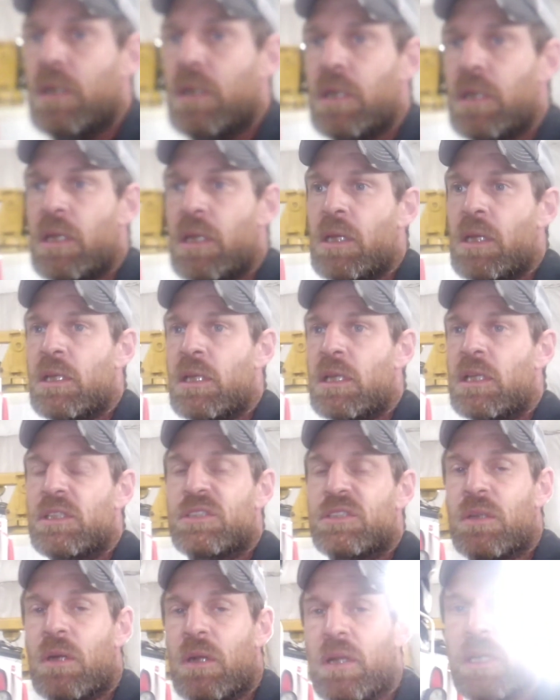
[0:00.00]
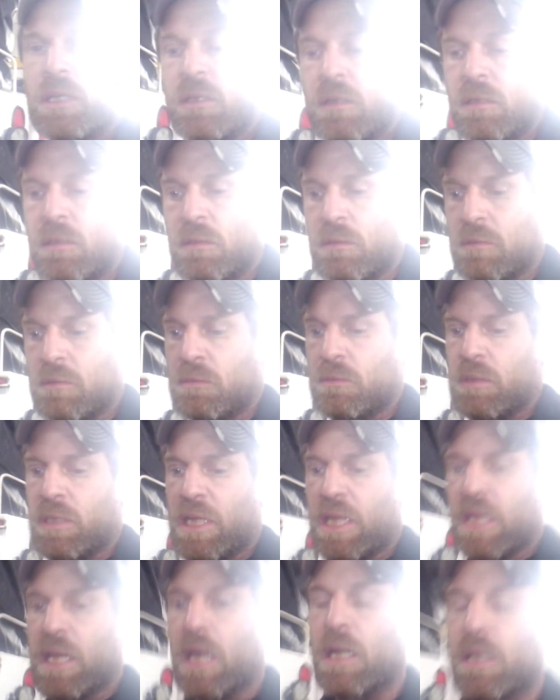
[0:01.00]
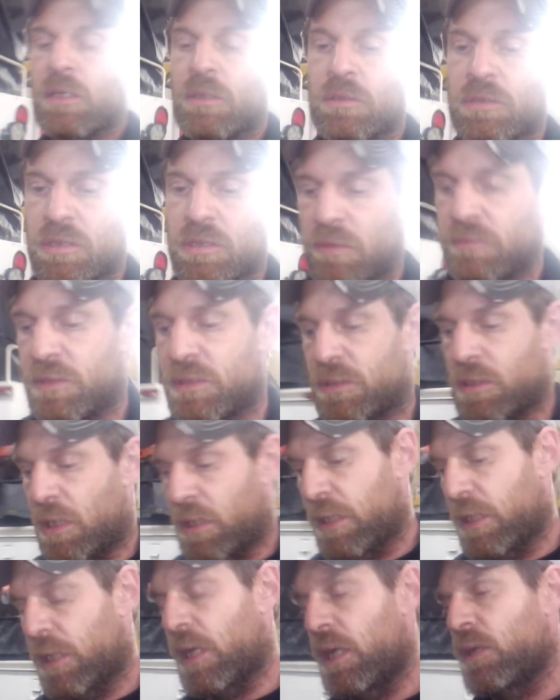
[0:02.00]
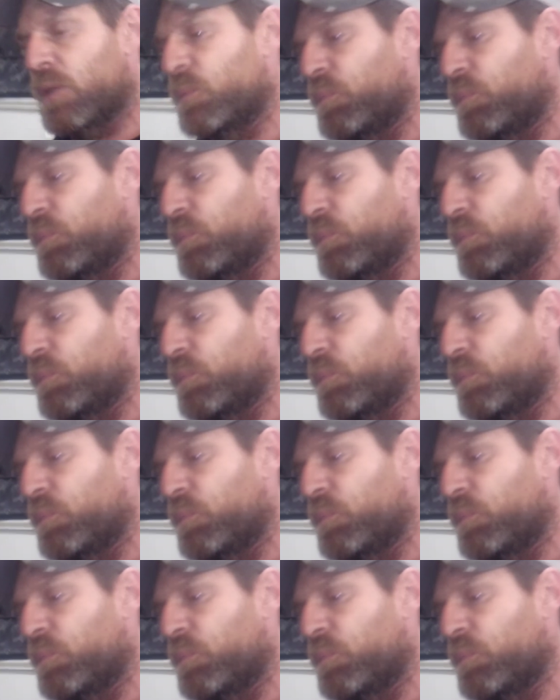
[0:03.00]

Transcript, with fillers: and he started he got a new service truck he got a new